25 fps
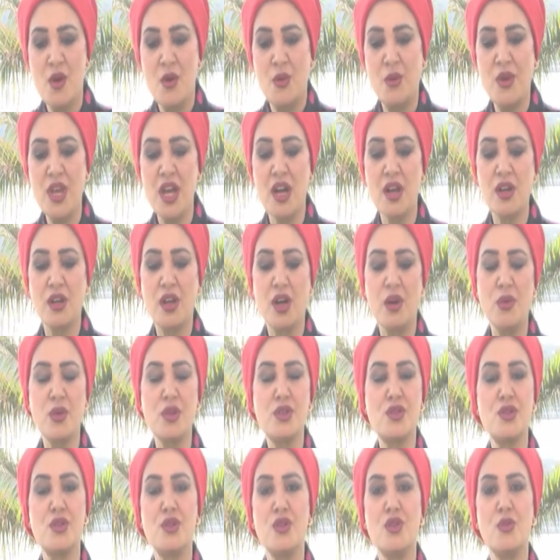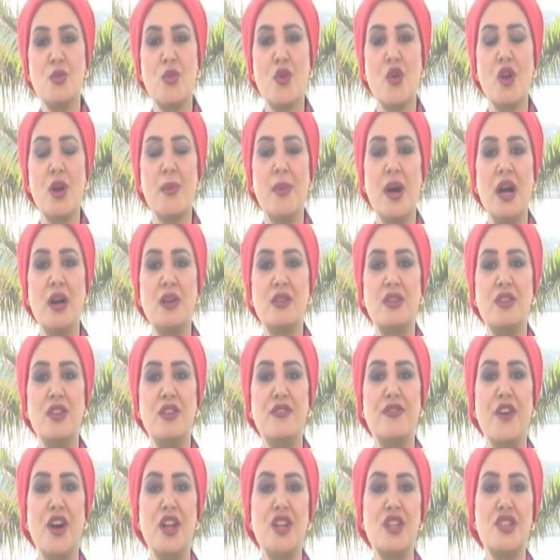We are going to know more about the
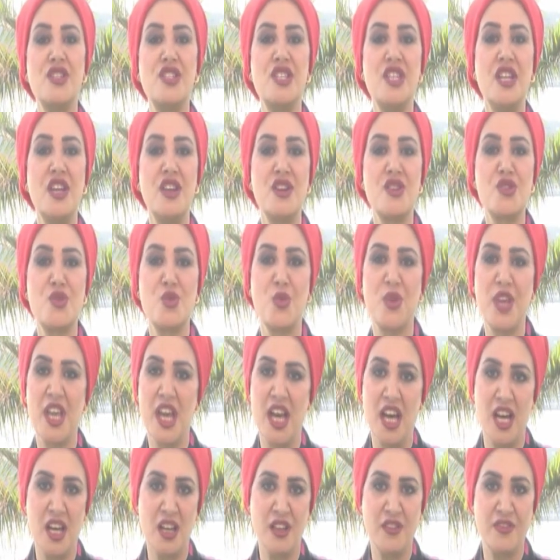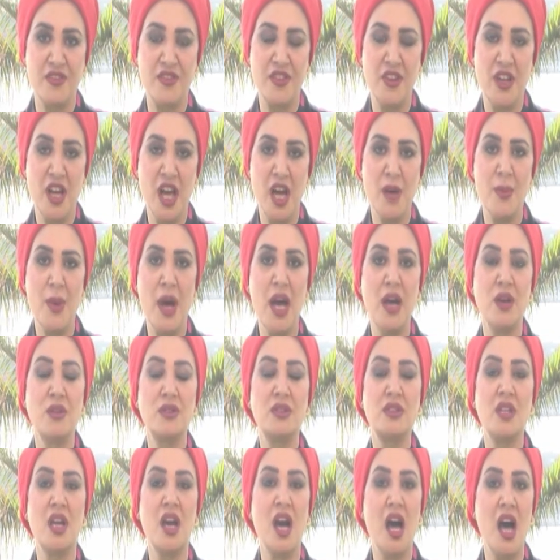volunteers we have
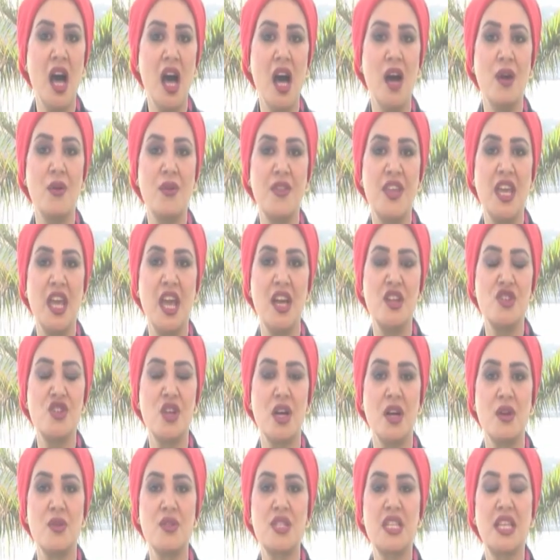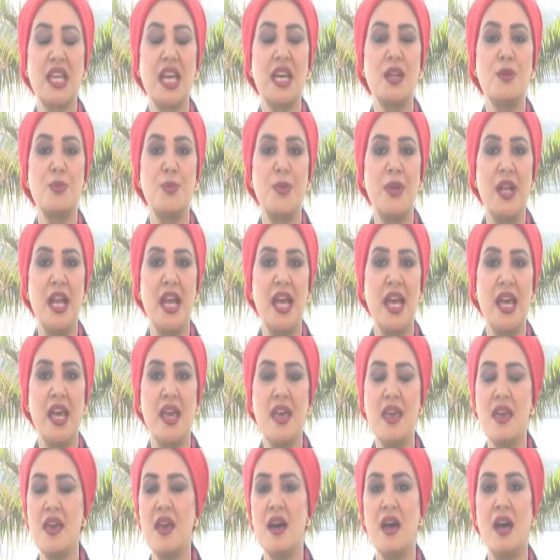about how the NGOs can
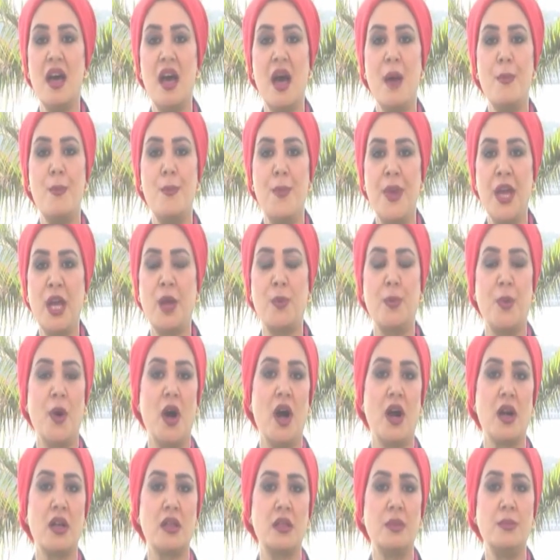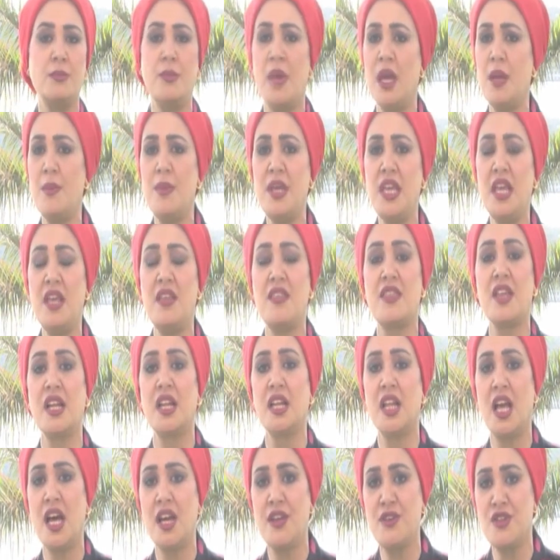play a big part, maybe the
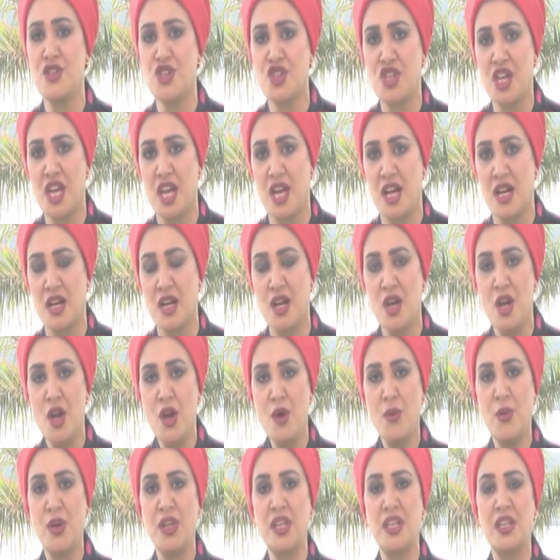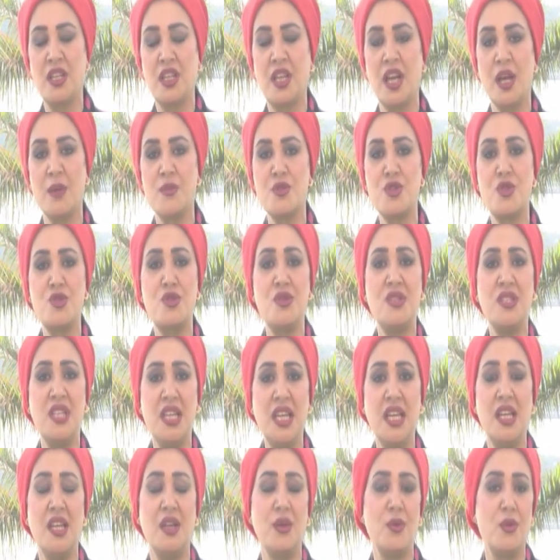lion's share, when it comes to
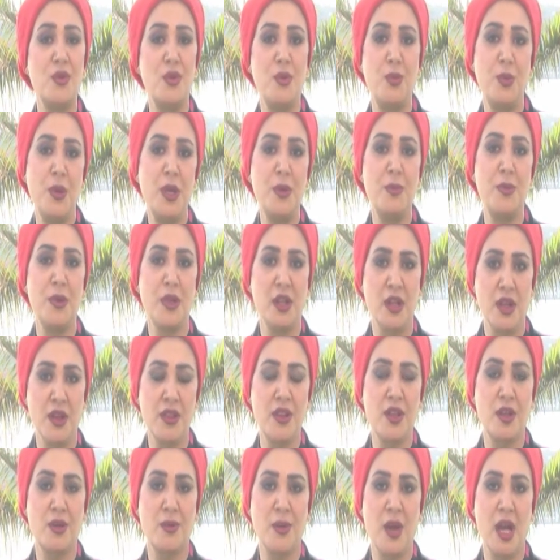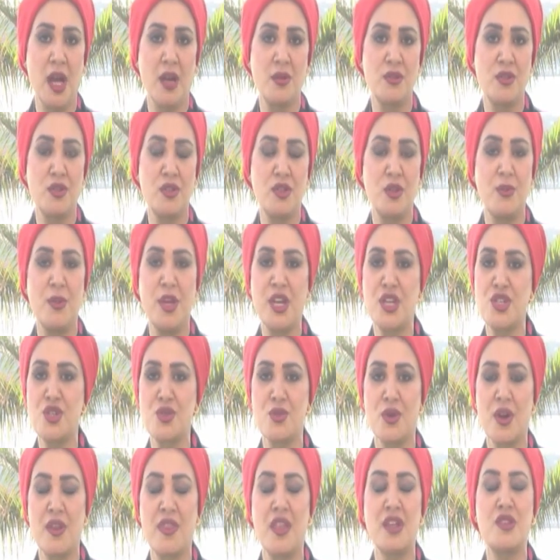dealing with people on the ground to make
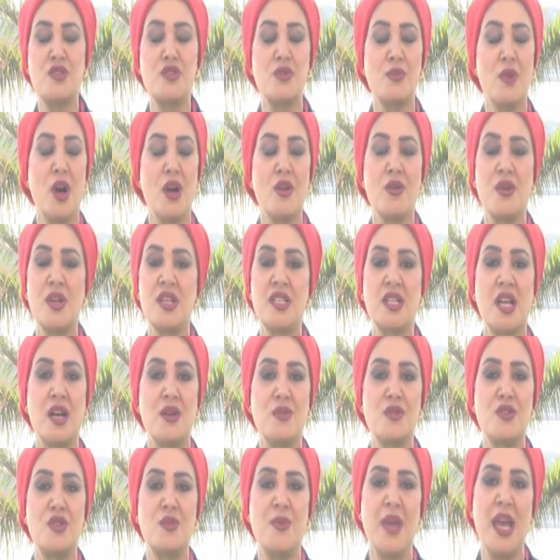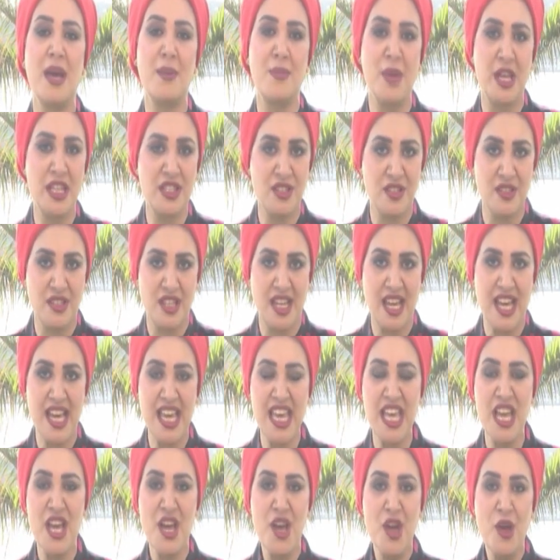sure that tomorrow is going to be a better day.